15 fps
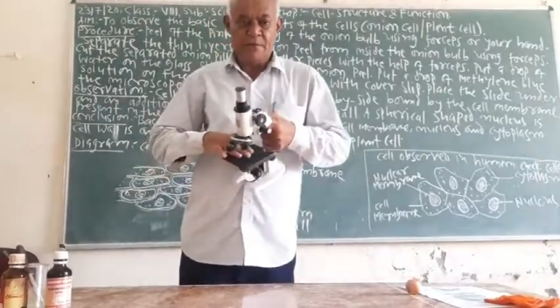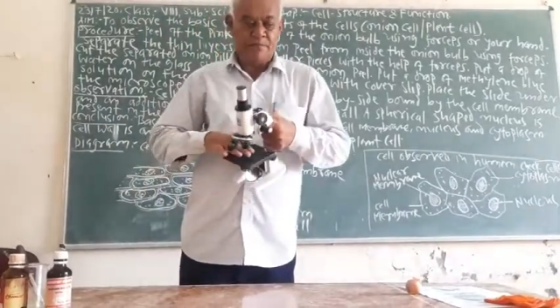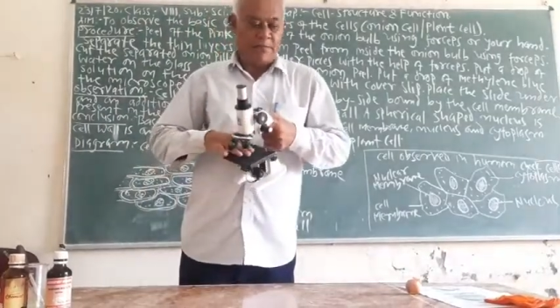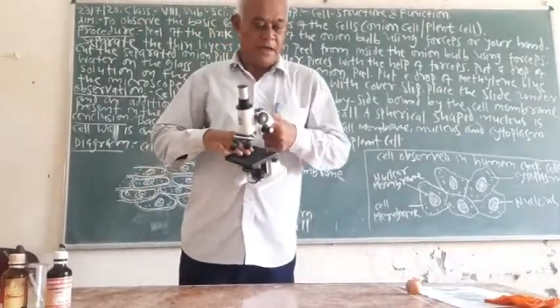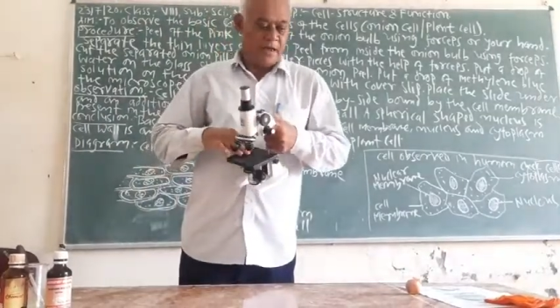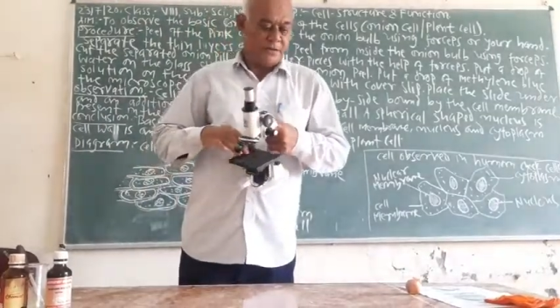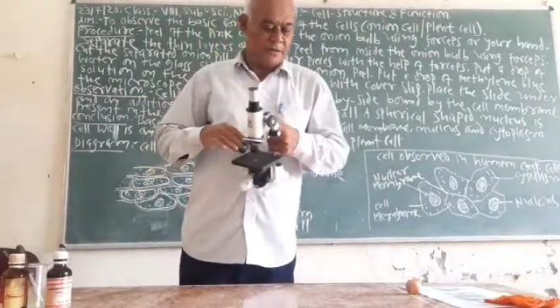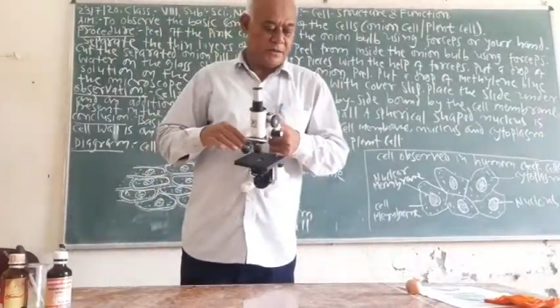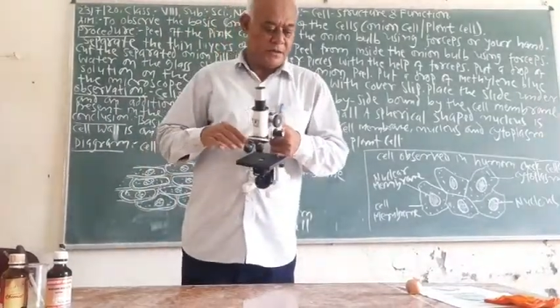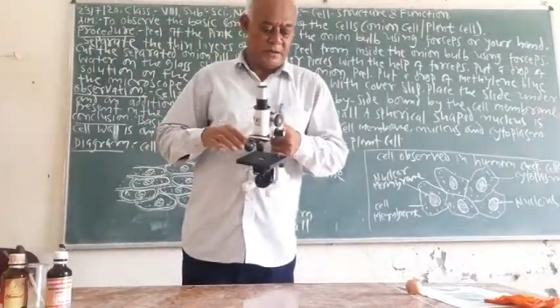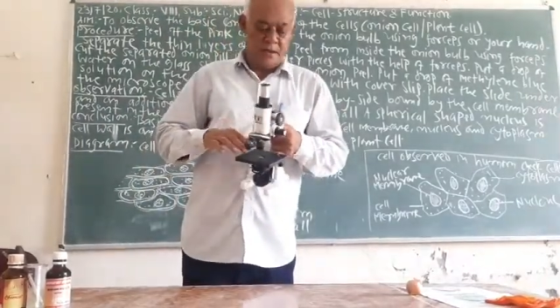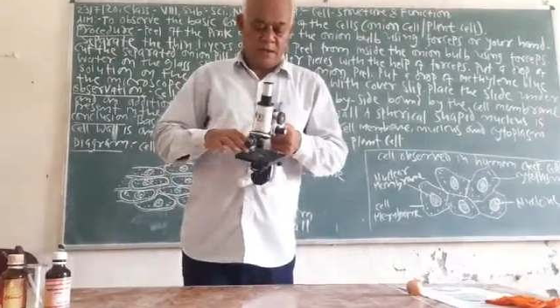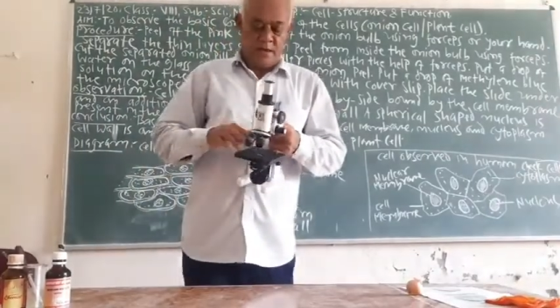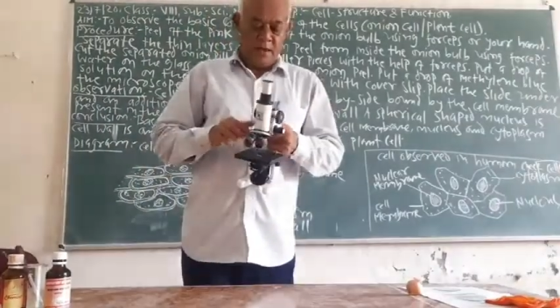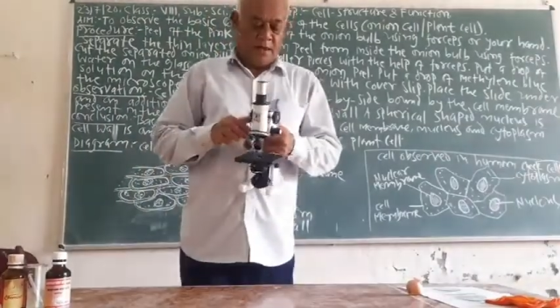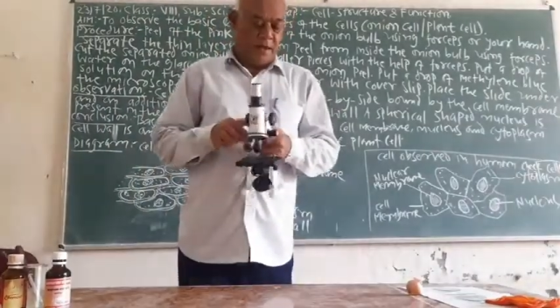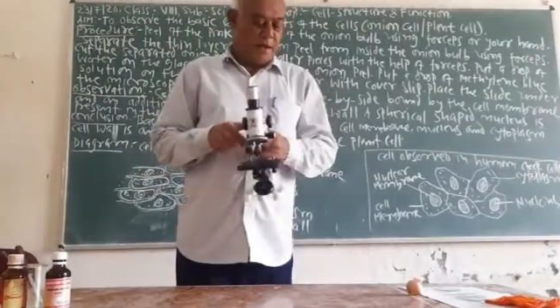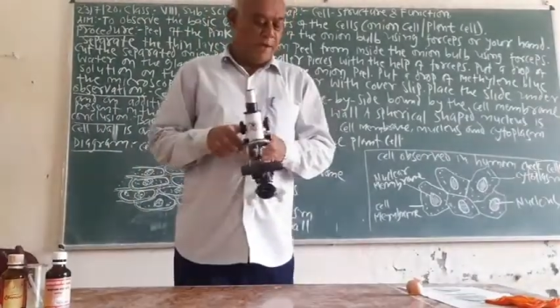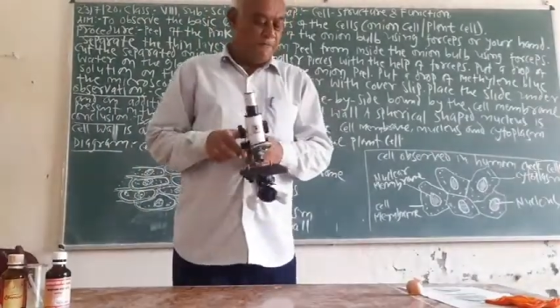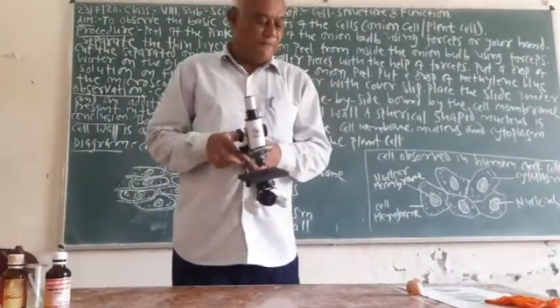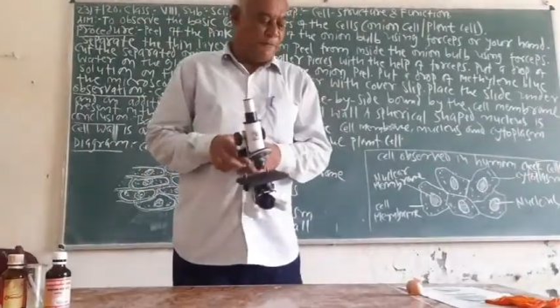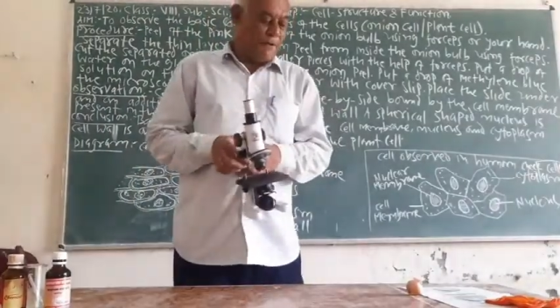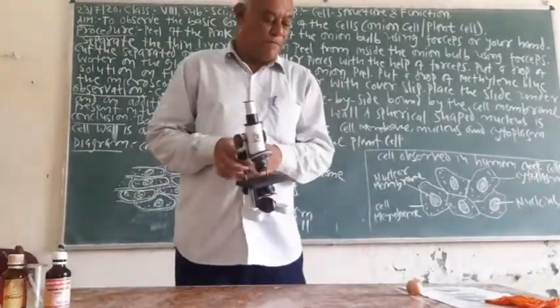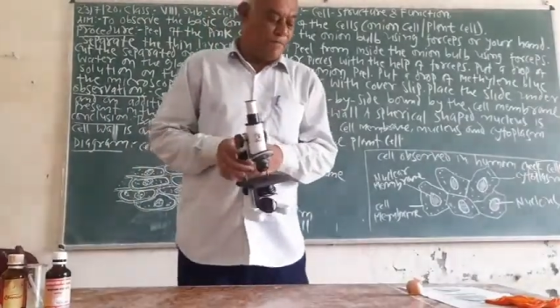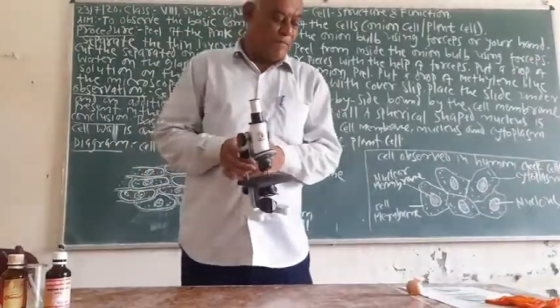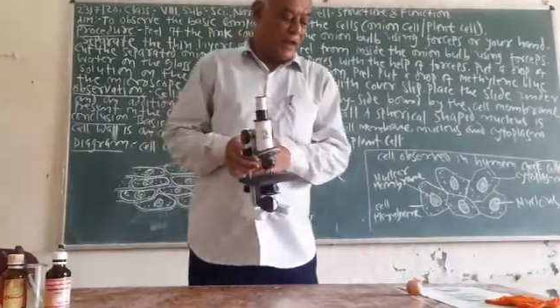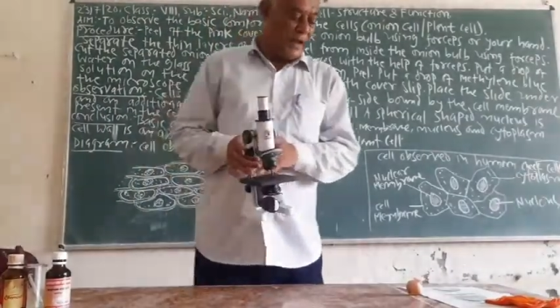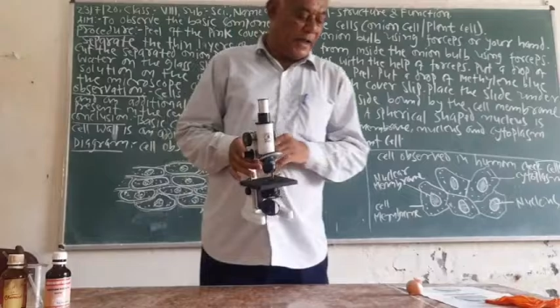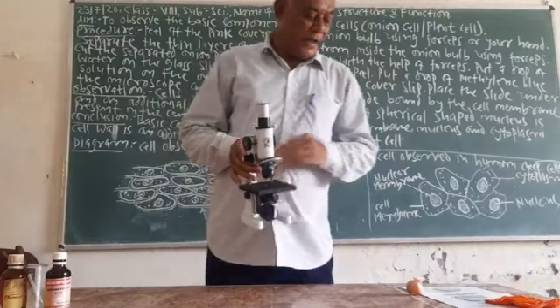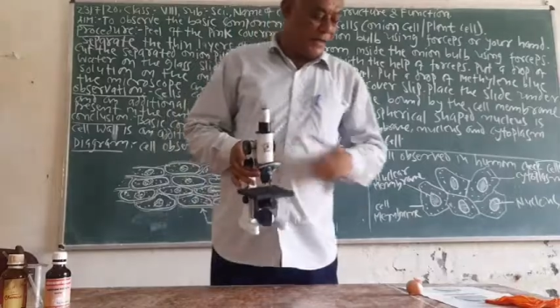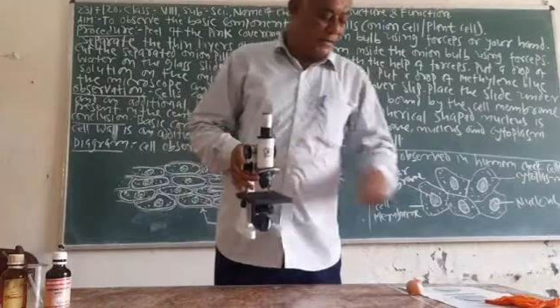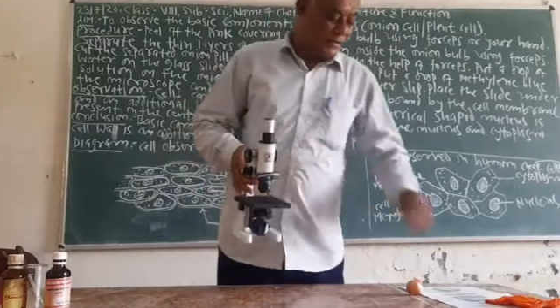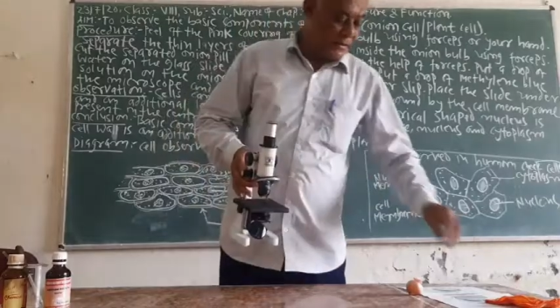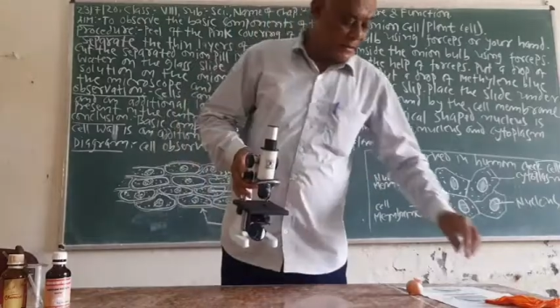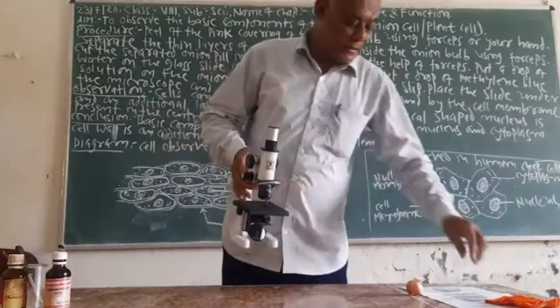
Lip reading: base. If we place